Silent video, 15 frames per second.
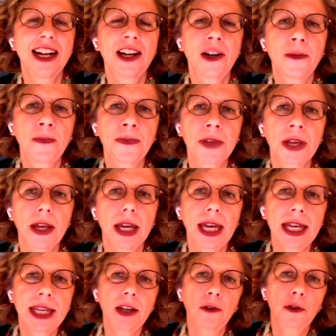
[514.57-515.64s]

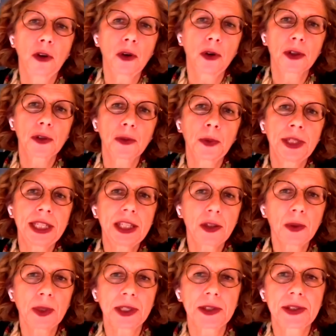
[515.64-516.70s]
And of course, we
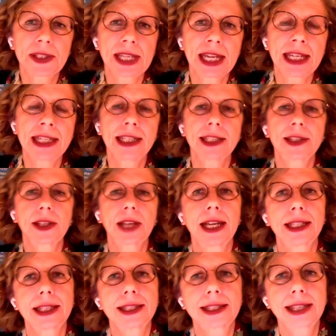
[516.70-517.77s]
need to understand this
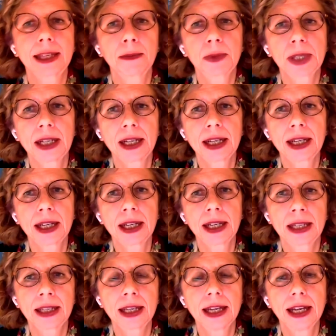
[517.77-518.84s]
at the same time
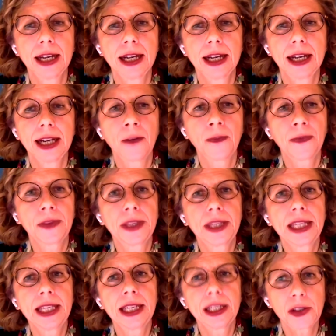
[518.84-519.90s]
that
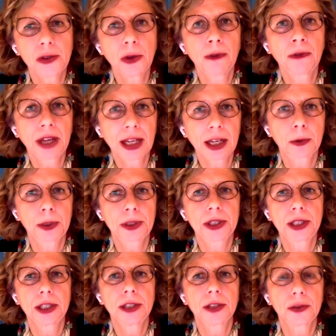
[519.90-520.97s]
the issue of
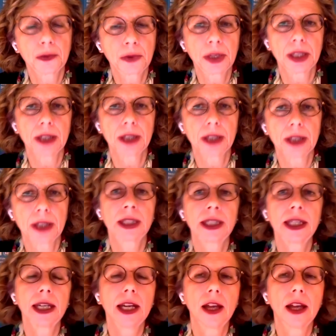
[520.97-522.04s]
equity is real,
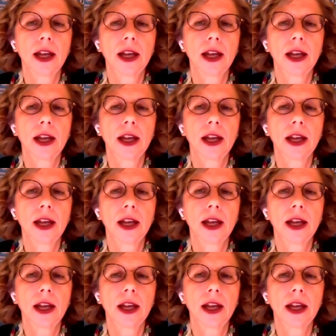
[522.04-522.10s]
right?